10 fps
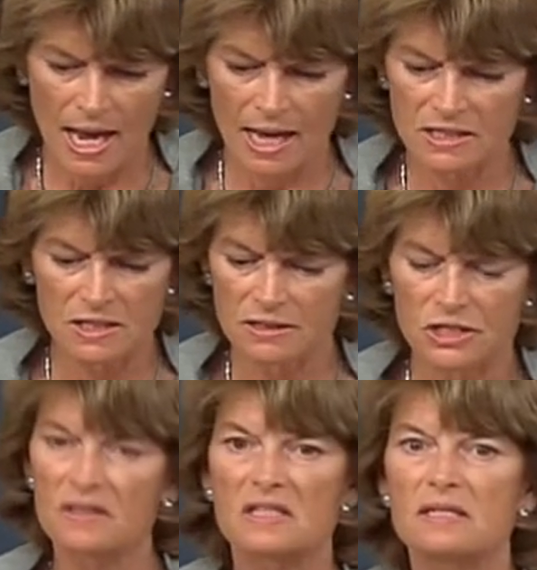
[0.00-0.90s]
And
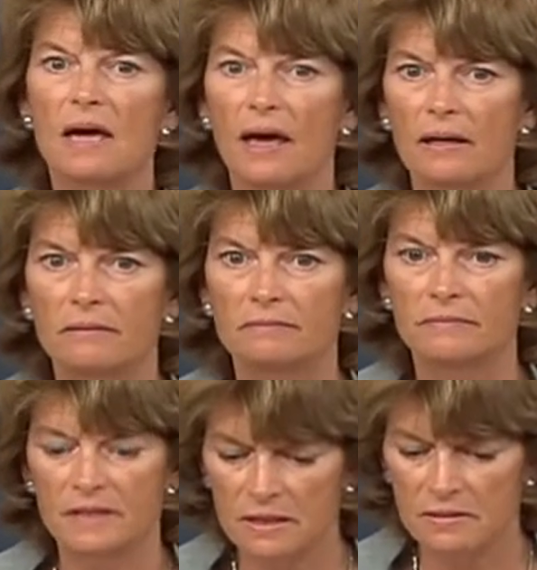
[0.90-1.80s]
to this day,
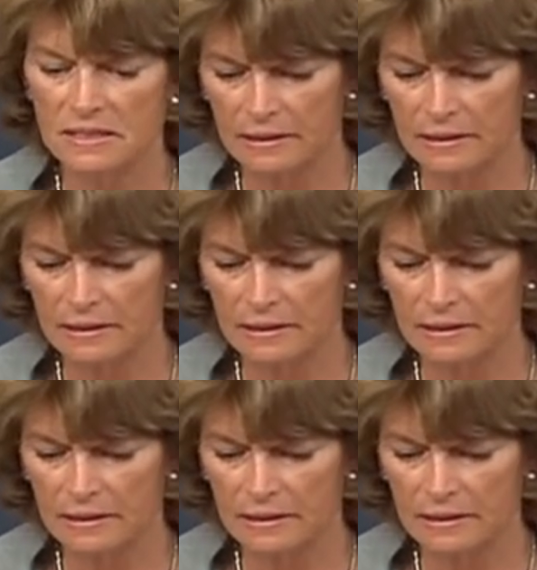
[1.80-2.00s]
years